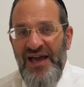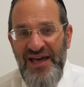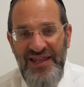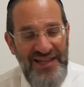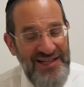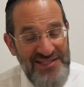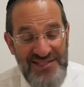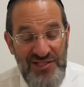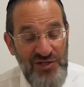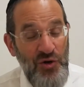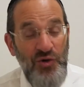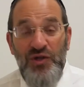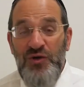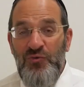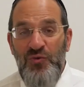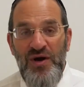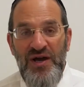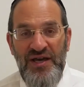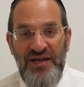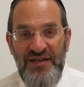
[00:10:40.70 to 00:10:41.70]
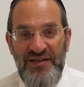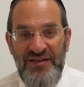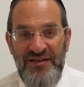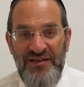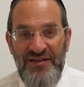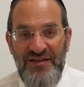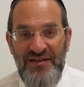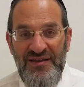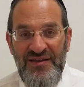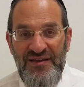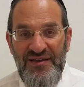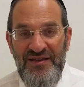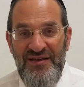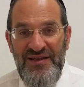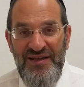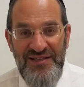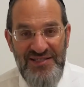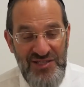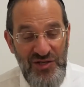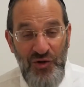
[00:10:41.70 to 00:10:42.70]
And that's the only way.
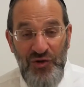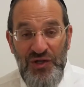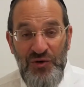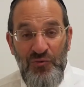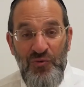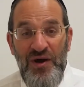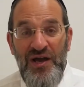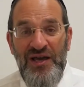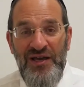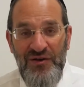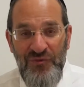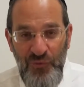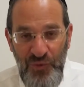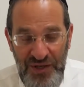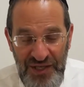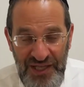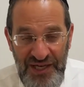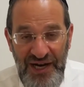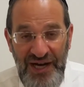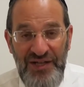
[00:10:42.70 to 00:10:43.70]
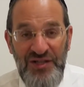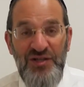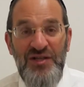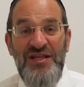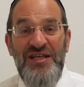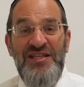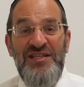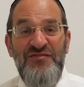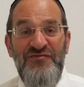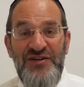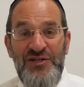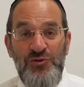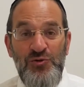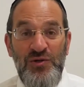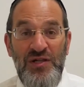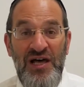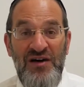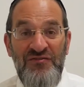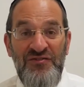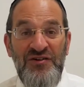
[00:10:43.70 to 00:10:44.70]
It's the only way. We need it on an individual
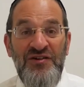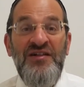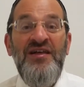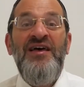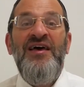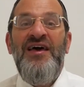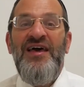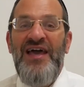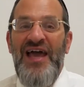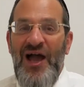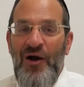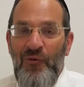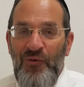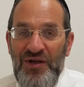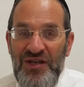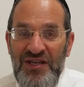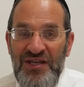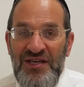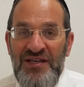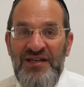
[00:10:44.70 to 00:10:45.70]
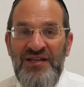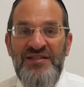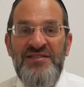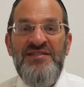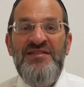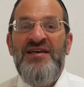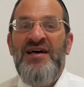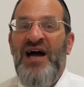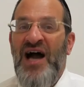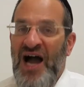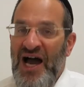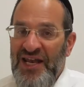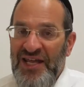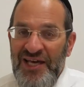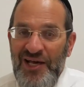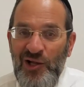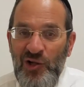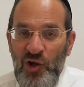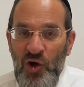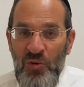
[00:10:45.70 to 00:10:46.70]
level, and we need it on a
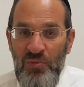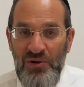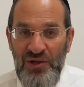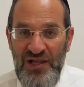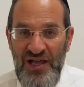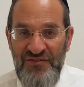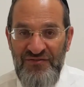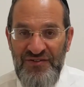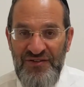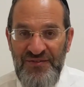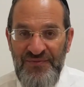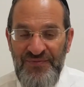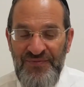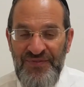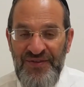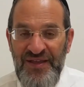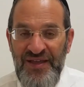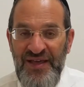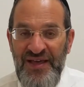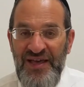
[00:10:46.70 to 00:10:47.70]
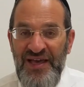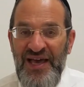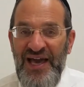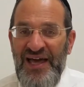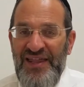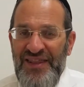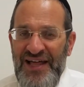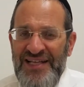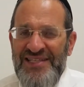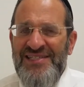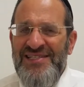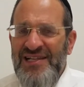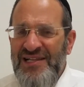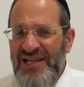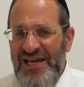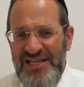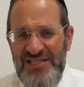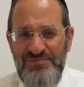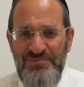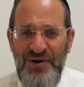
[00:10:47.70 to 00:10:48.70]
global level. And that's the
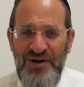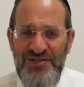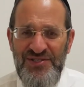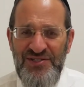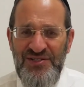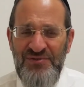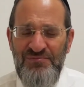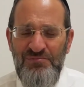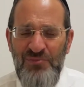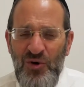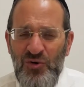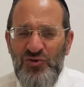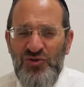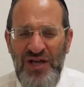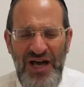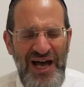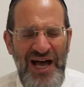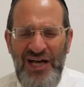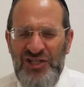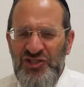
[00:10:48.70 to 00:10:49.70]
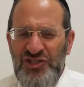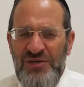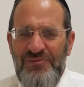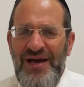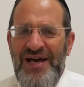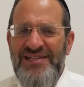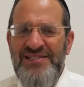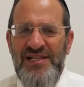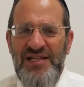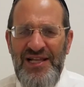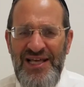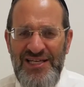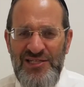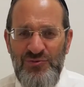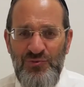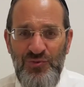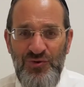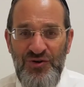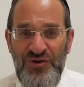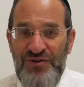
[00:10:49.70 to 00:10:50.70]
last pasuk. Hashem has the
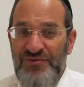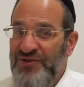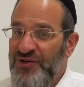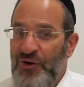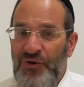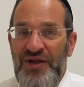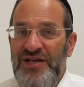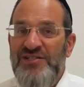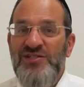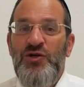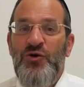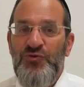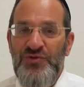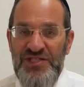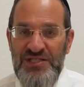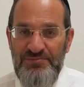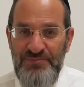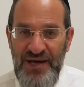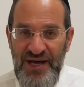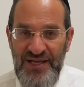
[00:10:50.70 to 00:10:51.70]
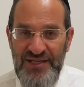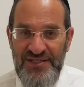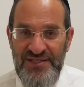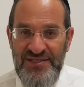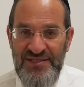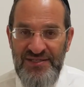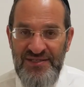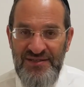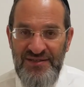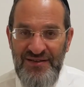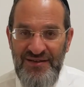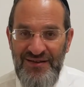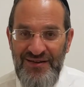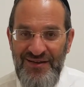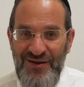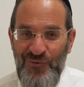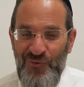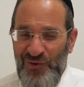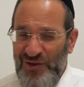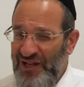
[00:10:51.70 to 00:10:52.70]
last word. Yonah has no response.
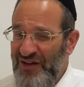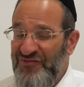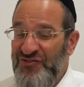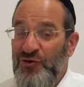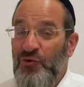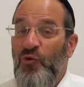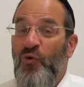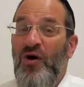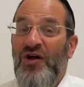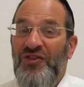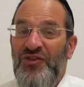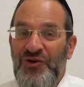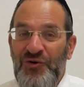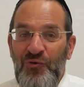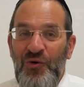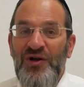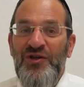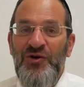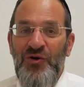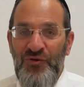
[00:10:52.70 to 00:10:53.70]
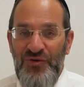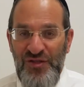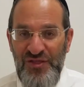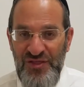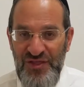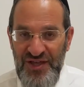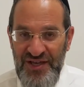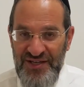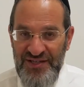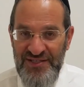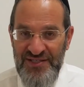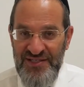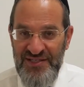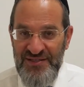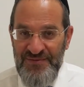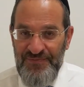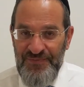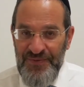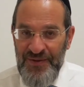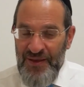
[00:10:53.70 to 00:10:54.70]
We're left to wonder what Yonah thinks.